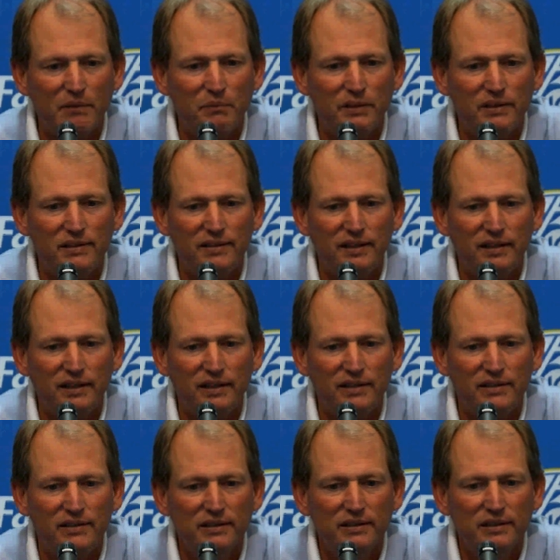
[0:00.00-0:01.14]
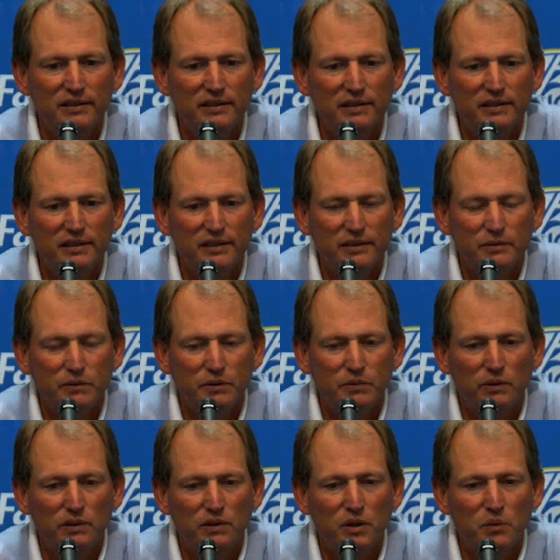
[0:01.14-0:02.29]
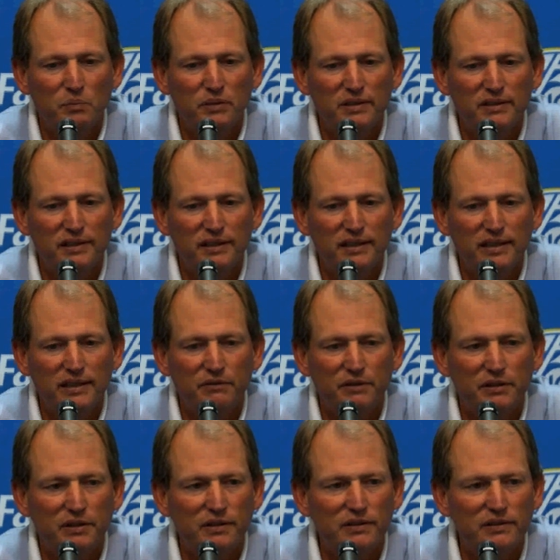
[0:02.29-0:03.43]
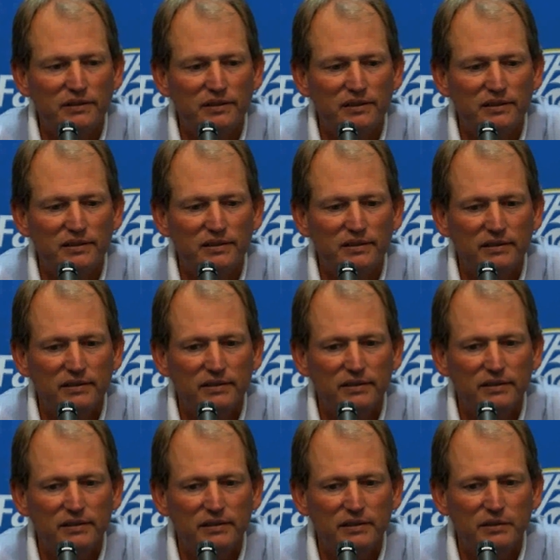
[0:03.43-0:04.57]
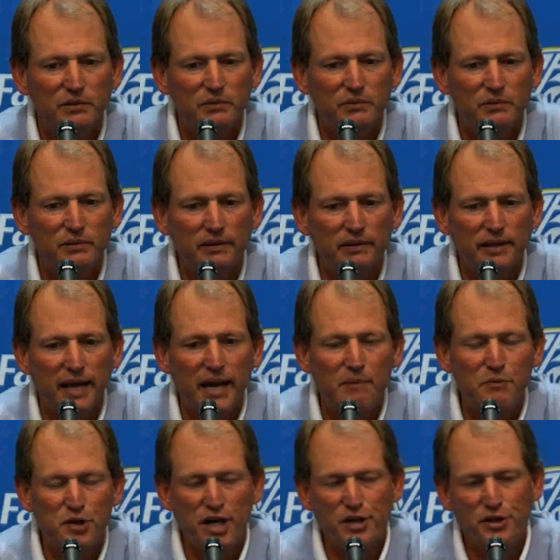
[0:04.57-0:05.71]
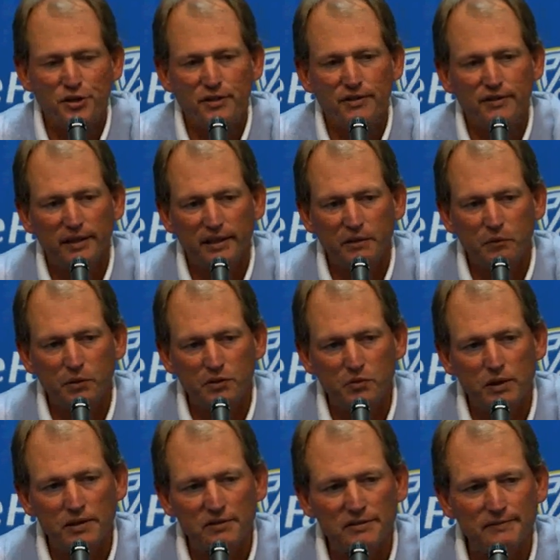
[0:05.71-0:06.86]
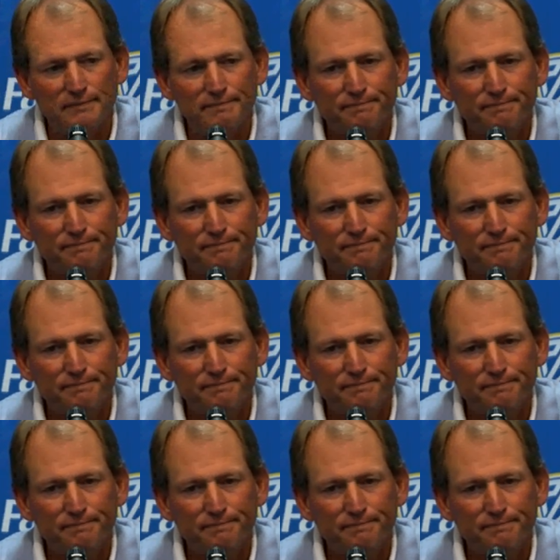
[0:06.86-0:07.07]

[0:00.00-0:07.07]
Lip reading: it, but we'll hope that he can return to, you know, game changer that he once was.